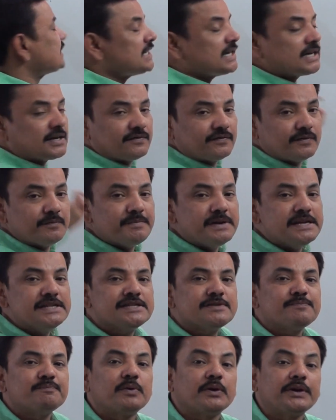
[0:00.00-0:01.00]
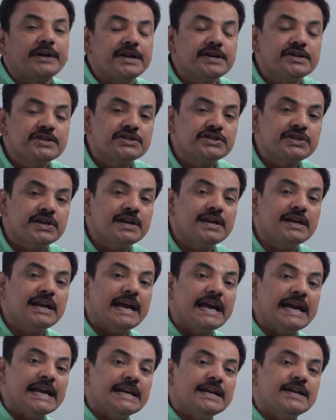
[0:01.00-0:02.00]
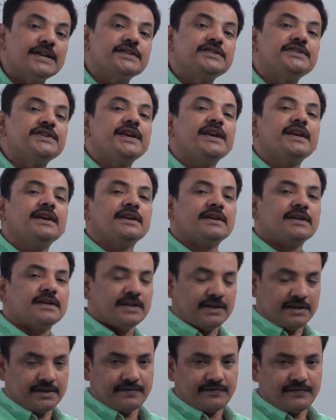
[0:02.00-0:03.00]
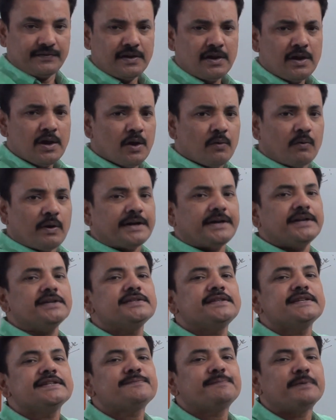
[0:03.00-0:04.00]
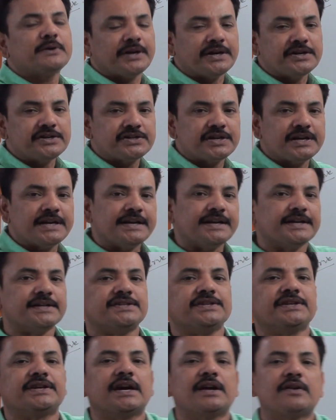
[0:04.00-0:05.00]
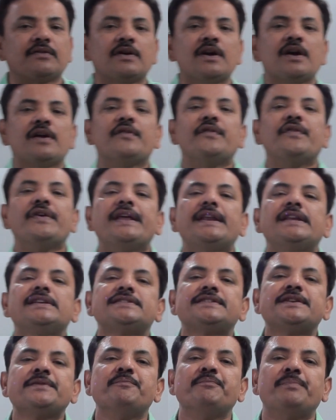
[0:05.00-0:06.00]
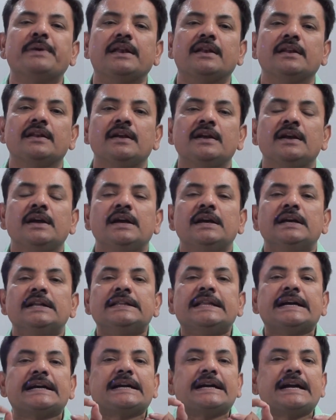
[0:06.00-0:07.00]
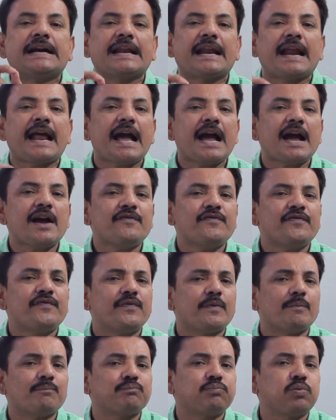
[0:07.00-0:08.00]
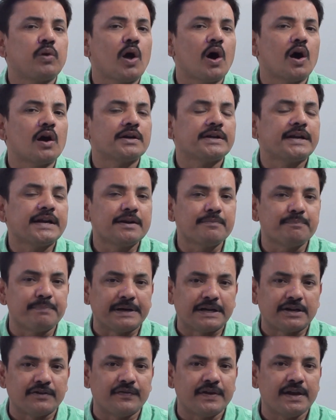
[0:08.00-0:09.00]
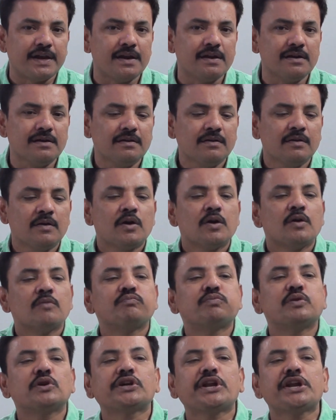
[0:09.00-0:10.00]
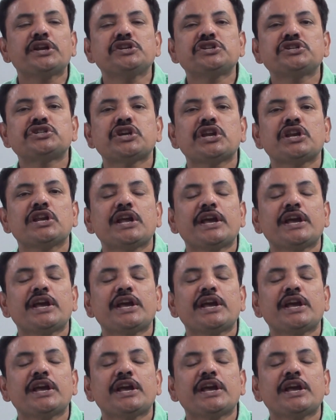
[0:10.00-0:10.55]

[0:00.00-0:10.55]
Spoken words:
curve, means potential energy curve. What is this potential energy curve? Very simple. The graph plotted between potential